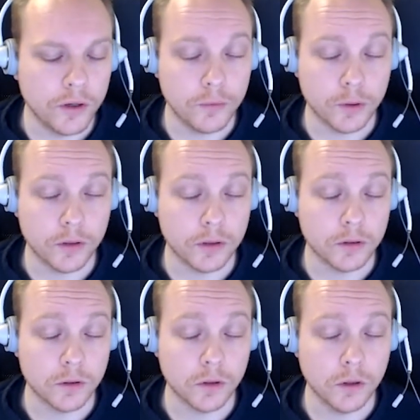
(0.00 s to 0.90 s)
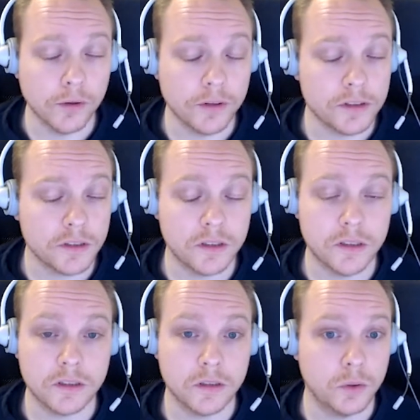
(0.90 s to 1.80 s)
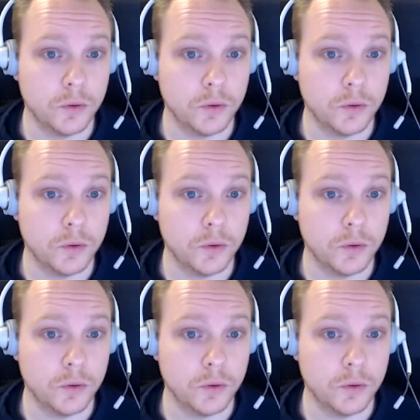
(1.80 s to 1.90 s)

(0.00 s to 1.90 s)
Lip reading: If we're talking on author instances,